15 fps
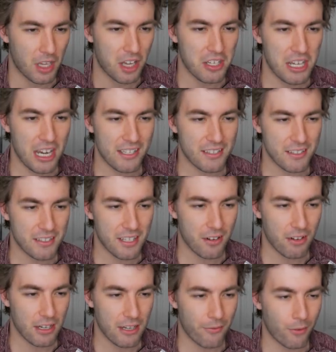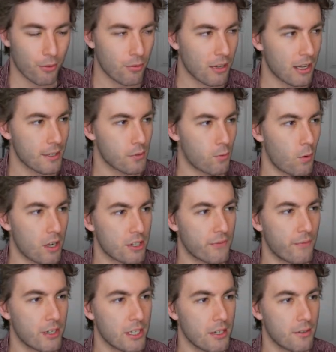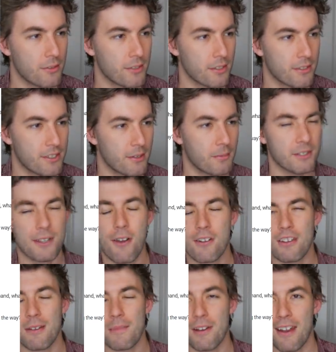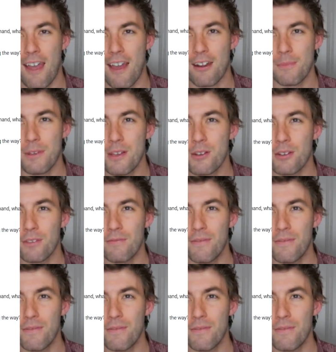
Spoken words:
Unnecessary if you guys watch videos on someone talking about how to be a good